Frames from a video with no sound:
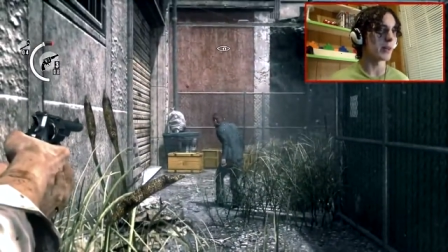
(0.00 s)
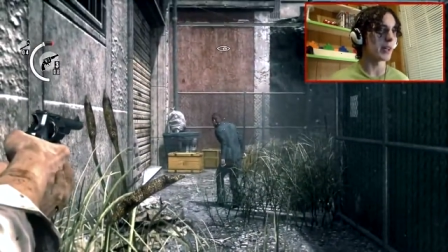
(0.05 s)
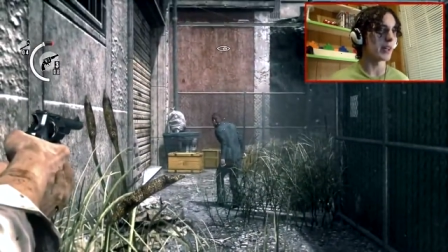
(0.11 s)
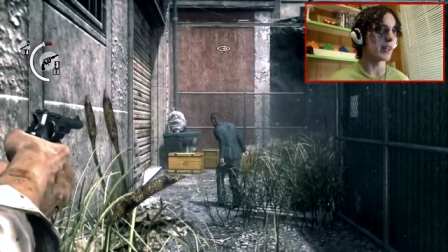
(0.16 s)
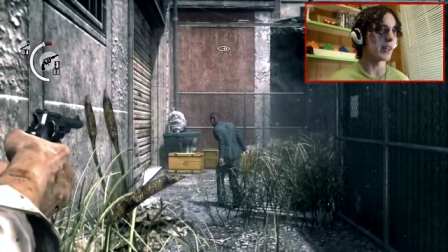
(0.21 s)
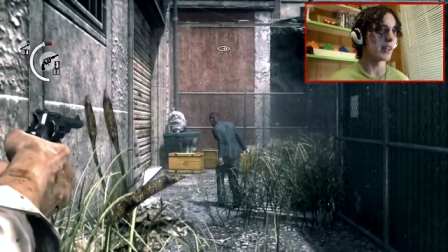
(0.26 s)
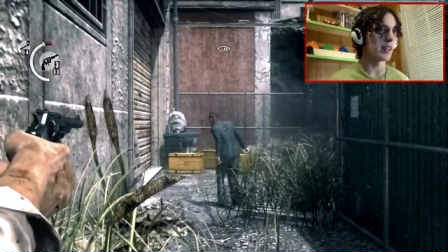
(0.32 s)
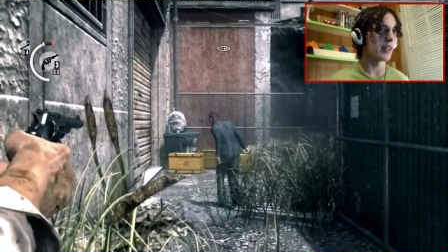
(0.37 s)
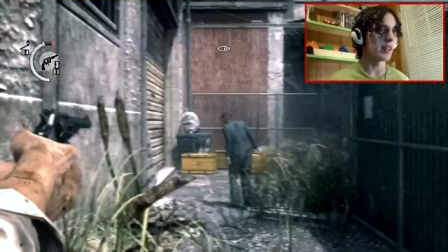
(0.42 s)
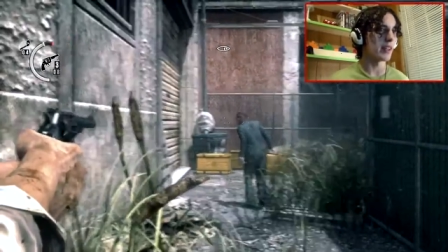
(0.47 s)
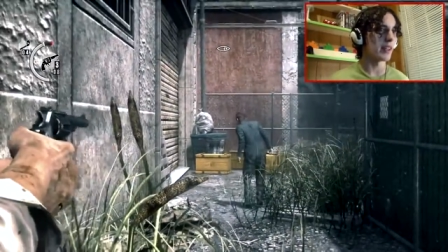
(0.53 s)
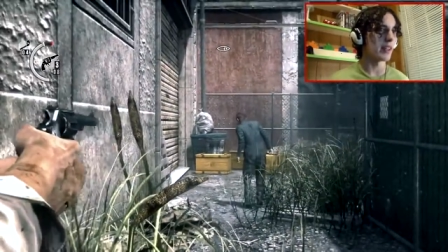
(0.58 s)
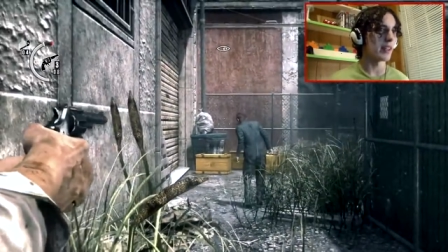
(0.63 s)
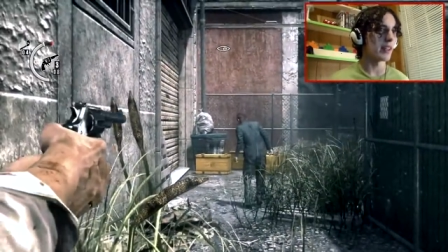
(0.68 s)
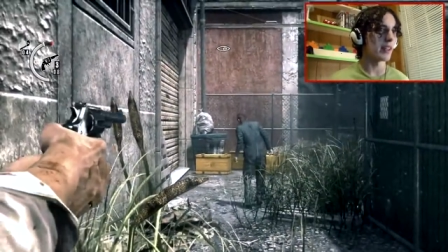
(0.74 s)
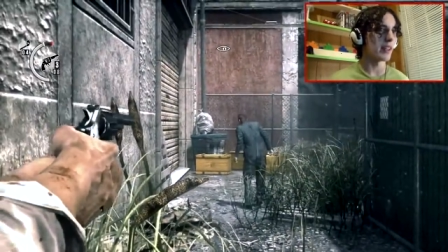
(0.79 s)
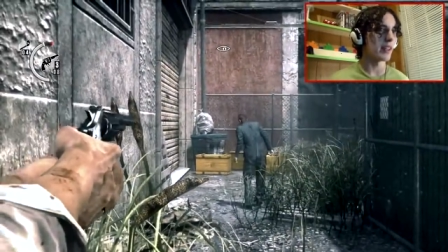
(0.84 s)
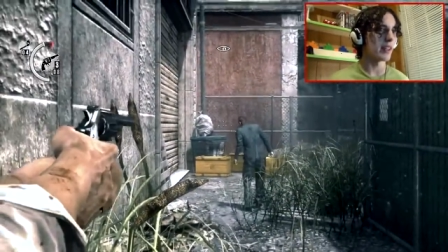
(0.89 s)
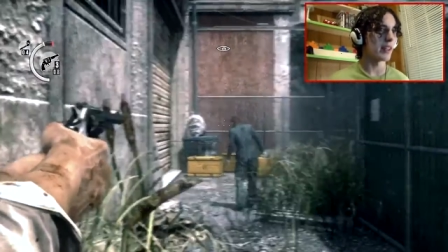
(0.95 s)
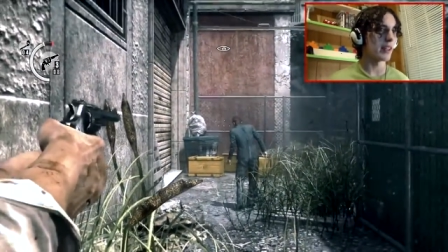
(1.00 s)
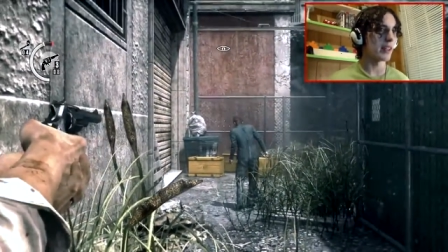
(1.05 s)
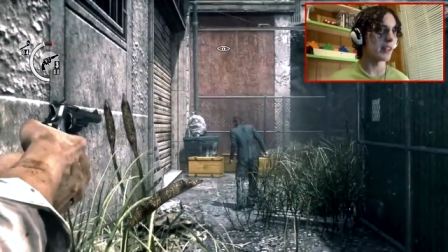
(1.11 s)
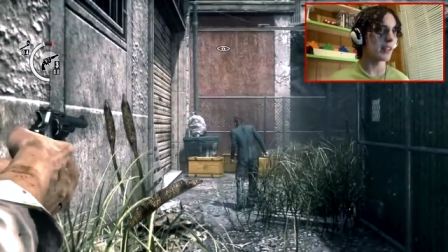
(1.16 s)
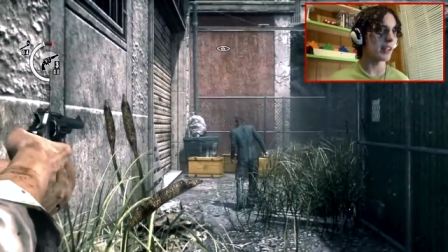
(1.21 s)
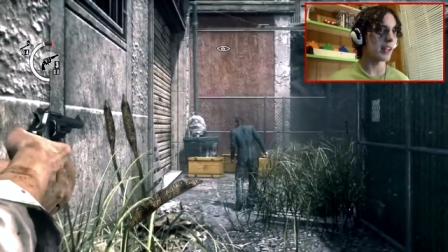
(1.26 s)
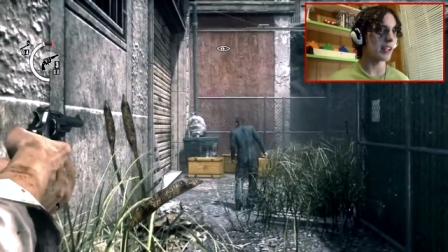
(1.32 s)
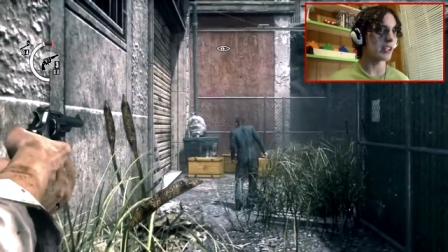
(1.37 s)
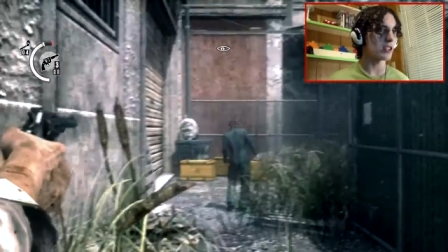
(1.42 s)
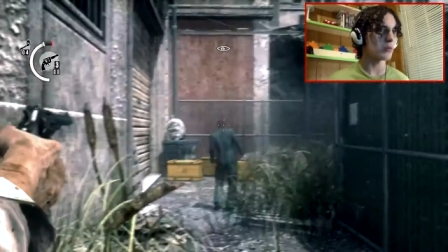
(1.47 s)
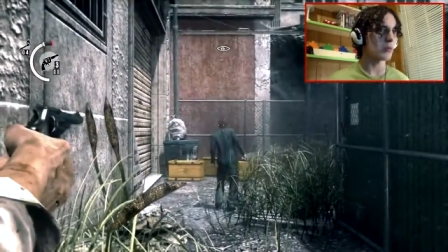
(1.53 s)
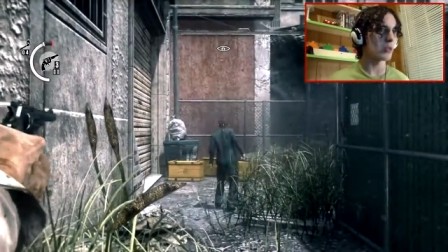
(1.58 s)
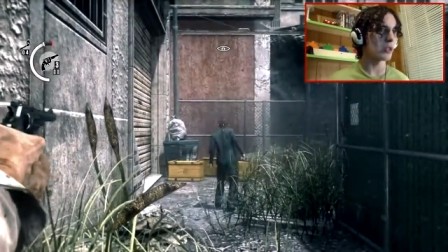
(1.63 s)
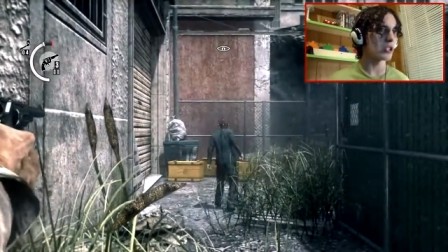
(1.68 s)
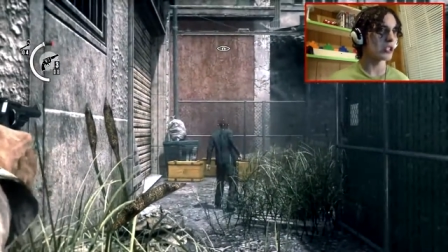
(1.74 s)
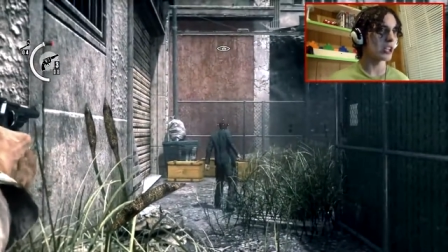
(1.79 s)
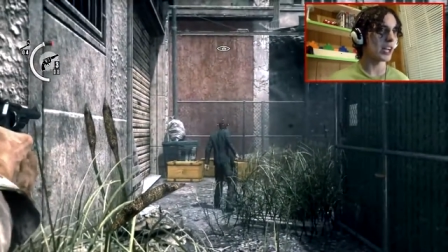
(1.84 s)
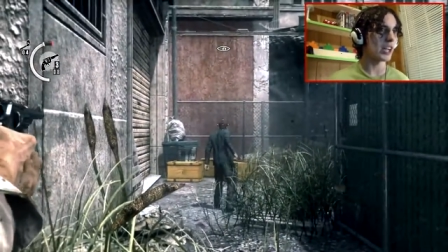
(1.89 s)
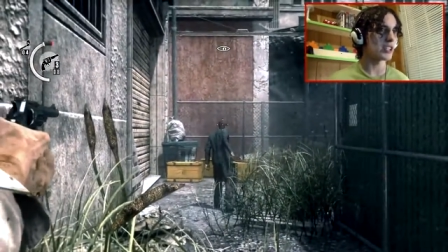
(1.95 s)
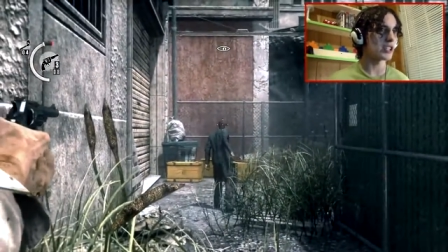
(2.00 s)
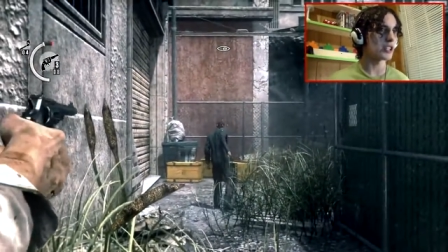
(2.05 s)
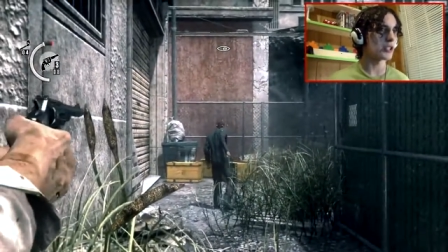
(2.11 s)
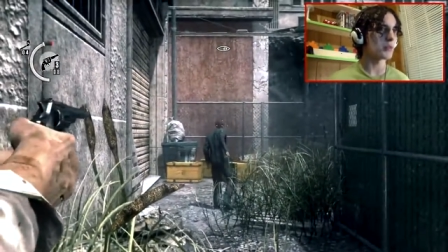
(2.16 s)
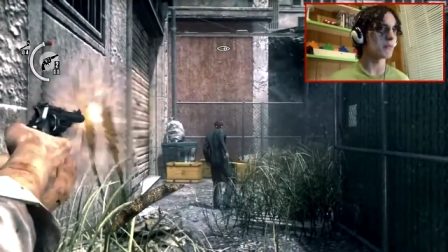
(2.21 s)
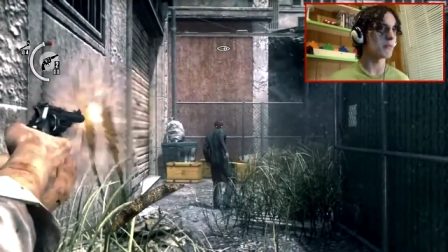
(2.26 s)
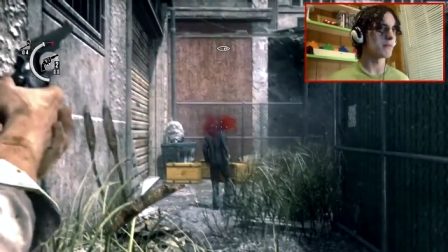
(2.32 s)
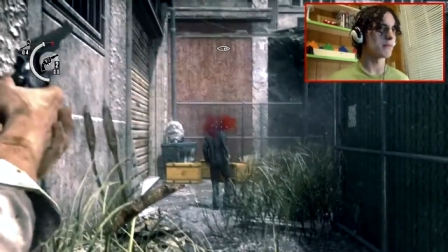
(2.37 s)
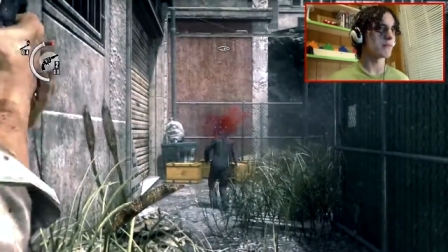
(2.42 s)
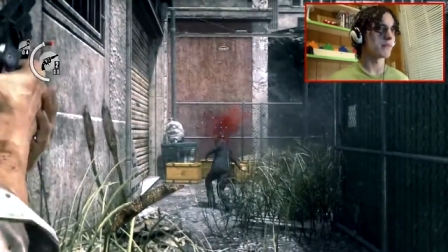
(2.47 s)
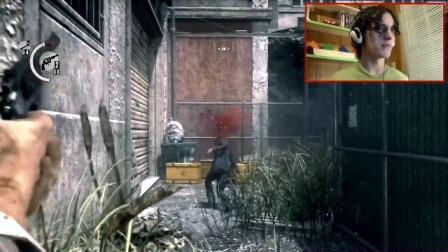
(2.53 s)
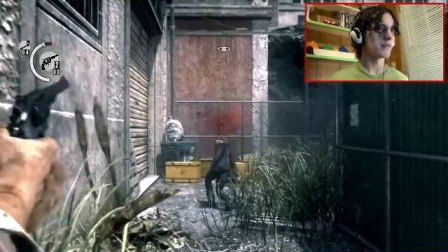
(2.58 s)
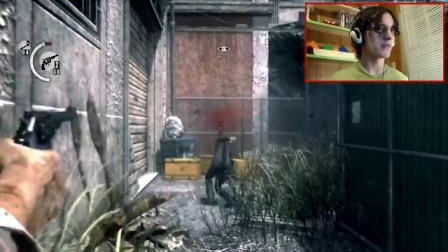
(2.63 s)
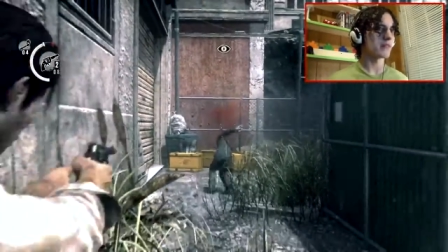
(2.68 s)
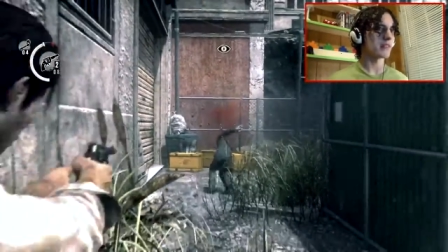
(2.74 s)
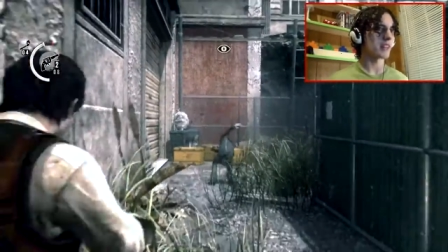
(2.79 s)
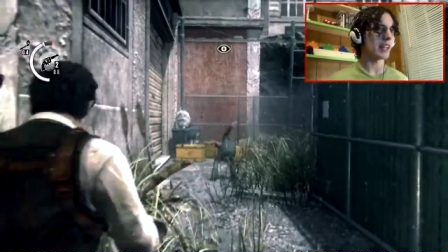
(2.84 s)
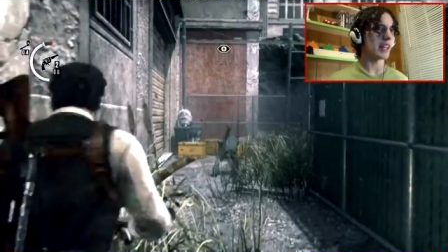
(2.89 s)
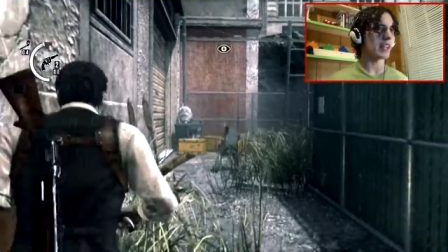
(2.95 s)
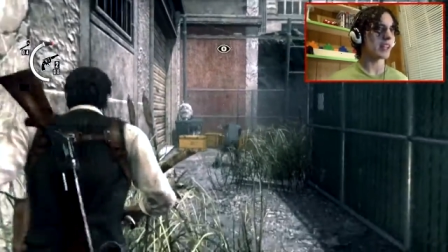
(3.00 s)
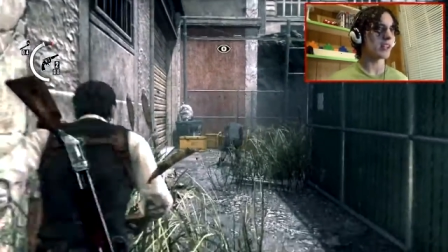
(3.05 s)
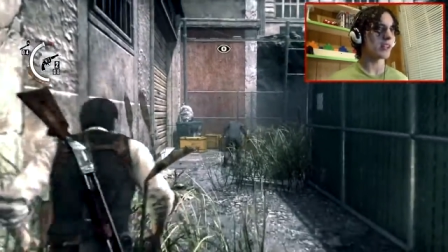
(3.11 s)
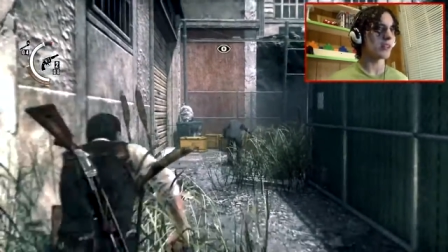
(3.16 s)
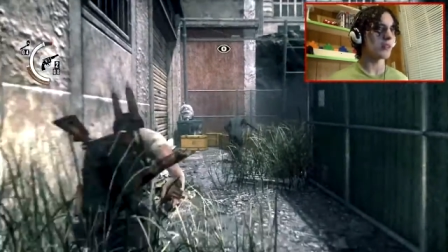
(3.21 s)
way. Can I just one-shot you? Thank